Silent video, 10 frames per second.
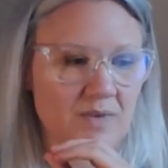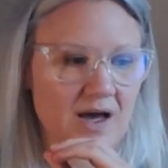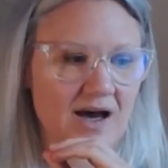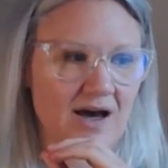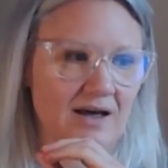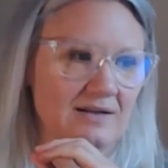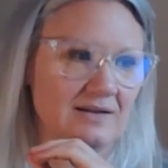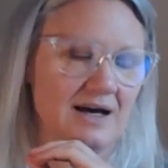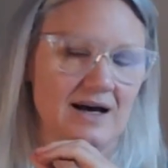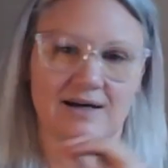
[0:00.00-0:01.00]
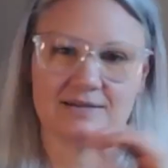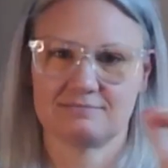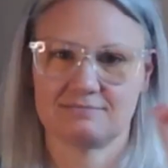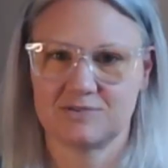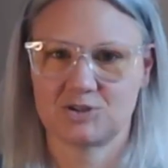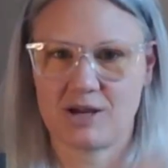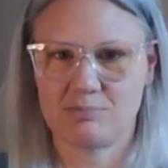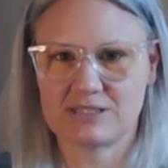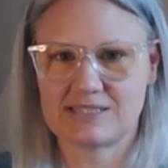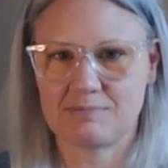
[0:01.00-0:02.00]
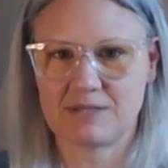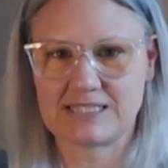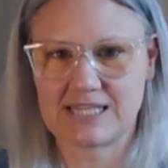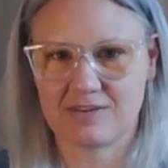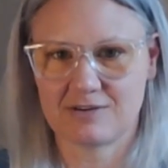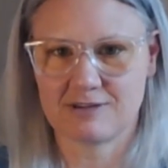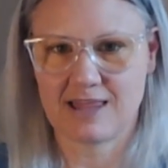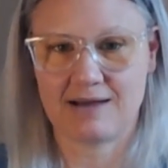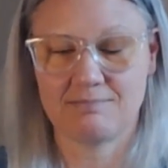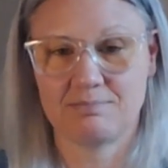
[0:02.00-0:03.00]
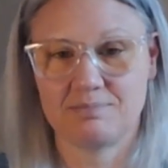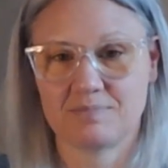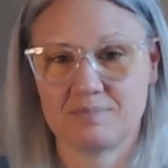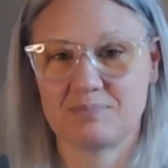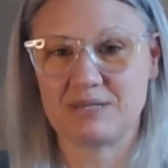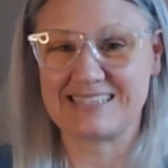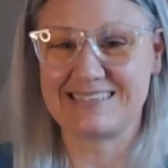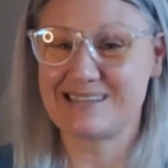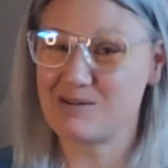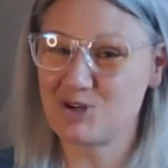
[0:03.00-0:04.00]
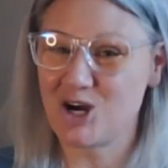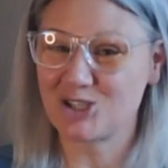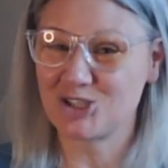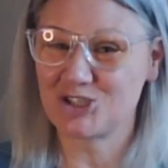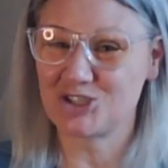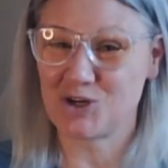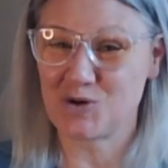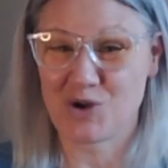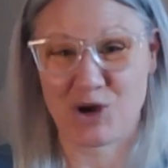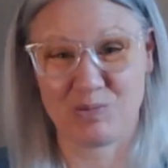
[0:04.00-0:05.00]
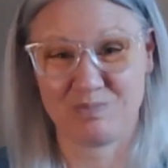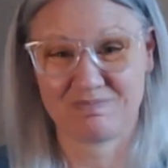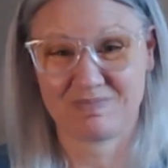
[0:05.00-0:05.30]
I'll try and put something together for that, because some doctors don't know.